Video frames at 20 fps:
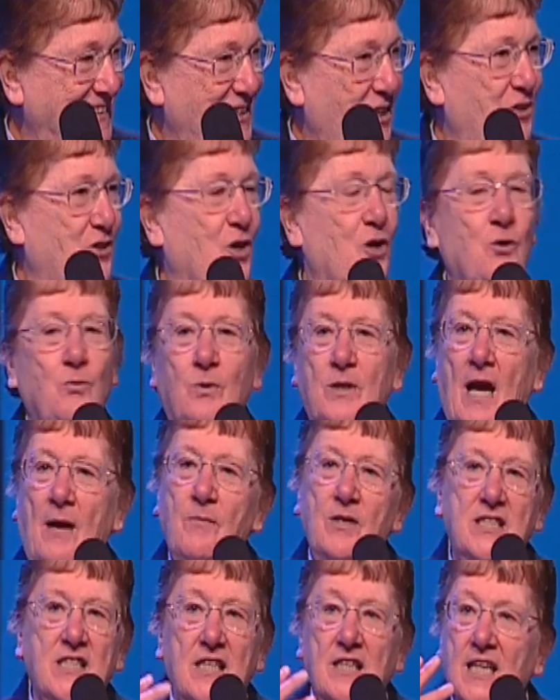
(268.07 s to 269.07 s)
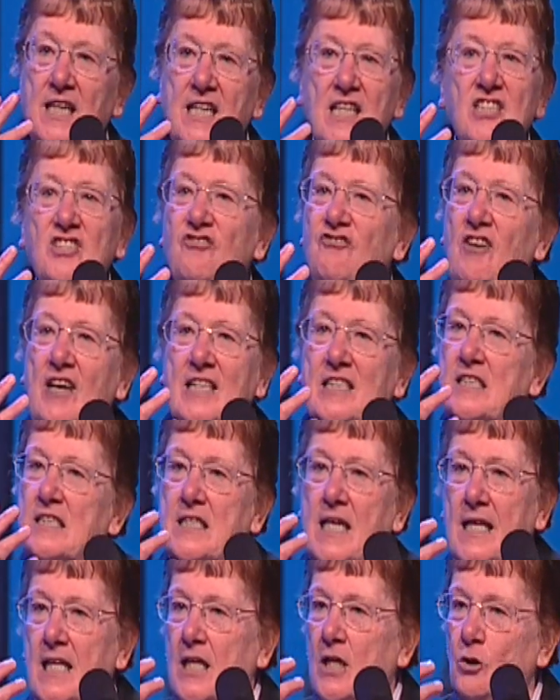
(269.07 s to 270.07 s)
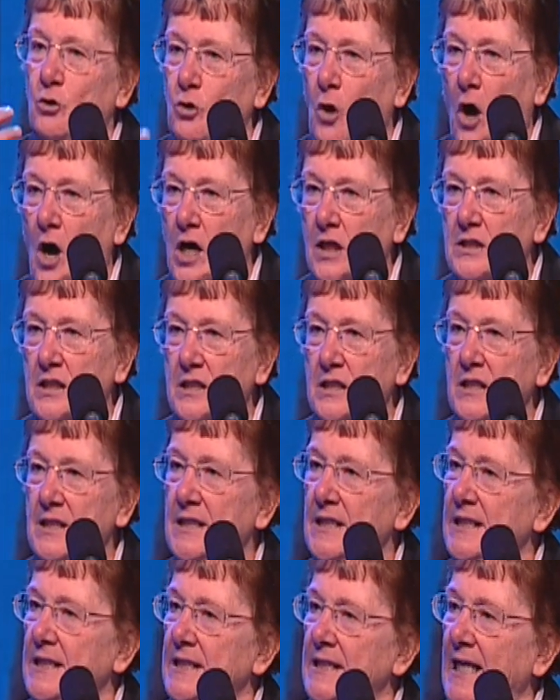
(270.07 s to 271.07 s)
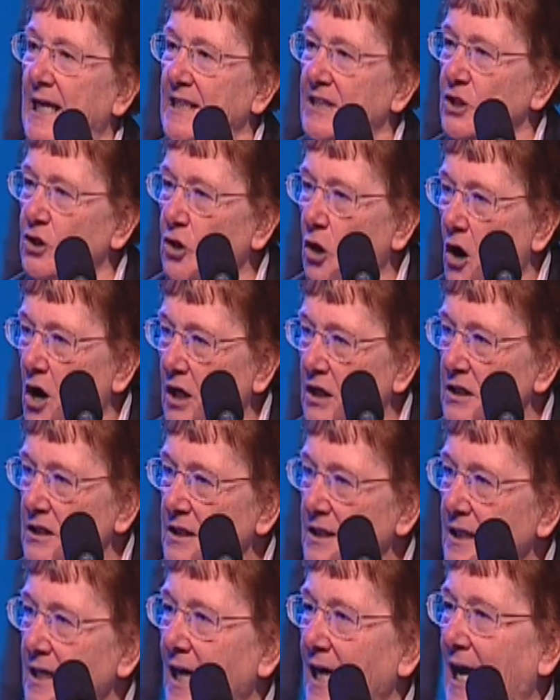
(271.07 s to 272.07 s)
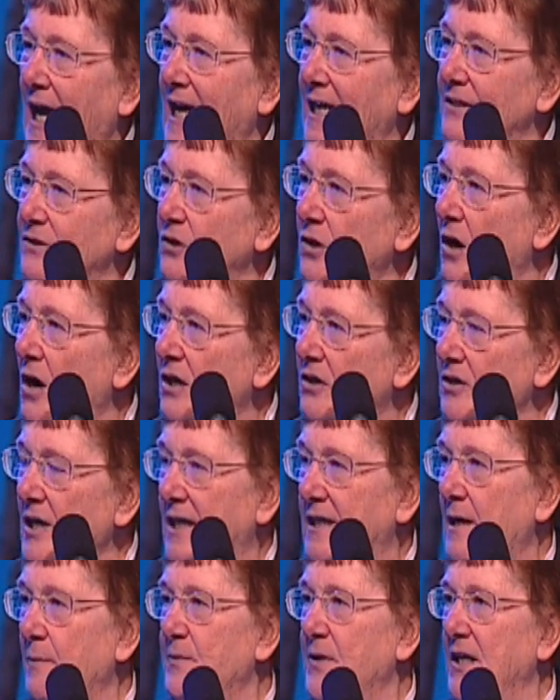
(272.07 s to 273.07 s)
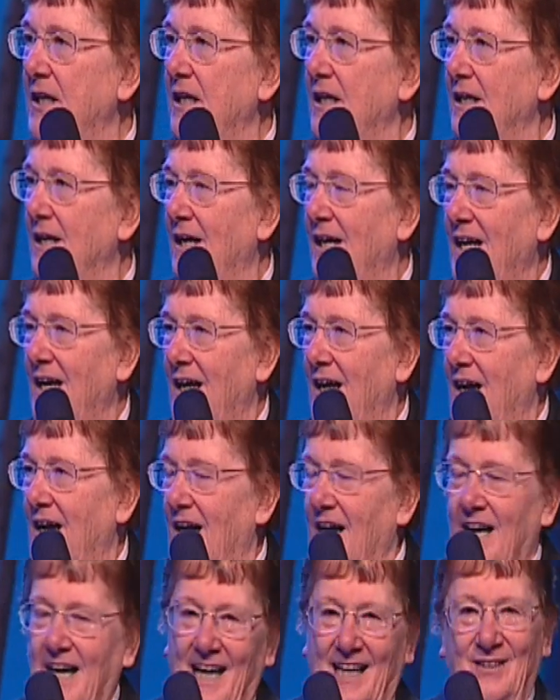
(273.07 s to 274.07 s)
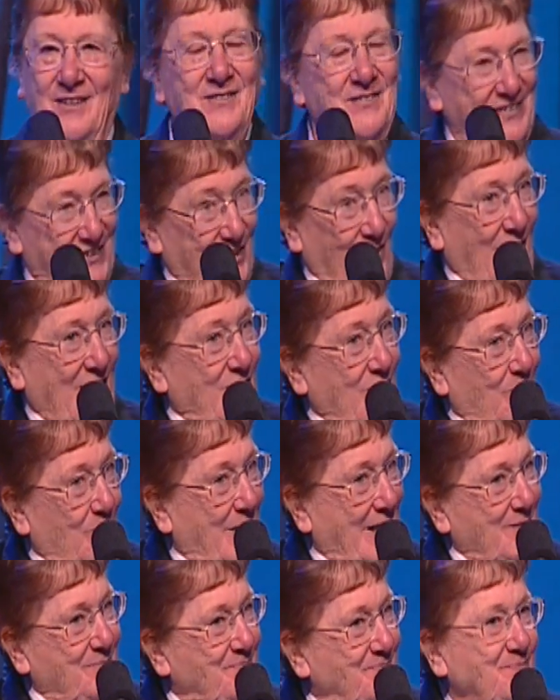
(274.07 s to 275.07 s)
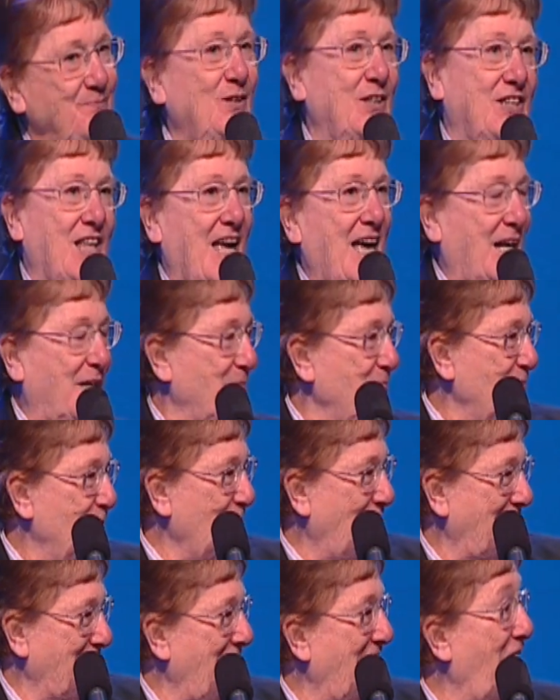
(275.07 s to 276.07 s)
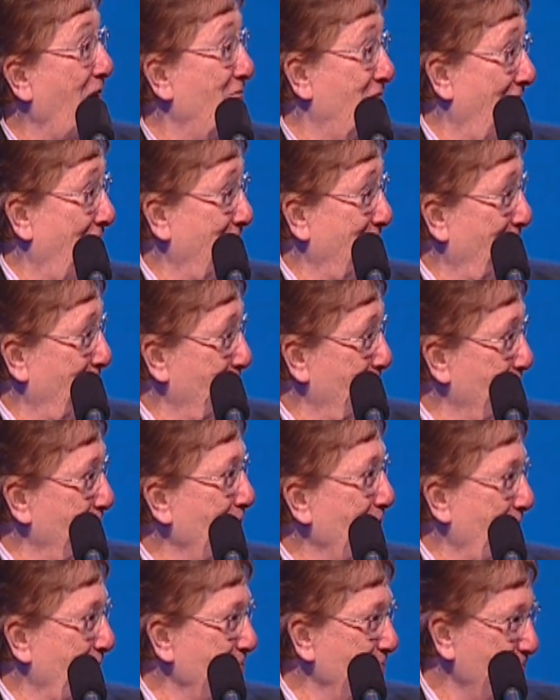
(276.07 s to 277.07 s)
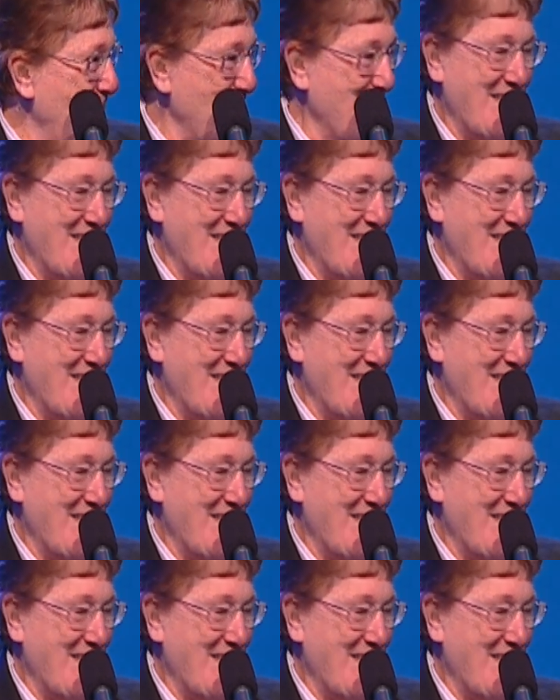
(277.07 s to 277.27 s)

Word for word: the third one I missed, and the kid's face is getting longer and longer and longer, and I'm thinking, all right, so I thought, well, what the heck? So I take out $5 more.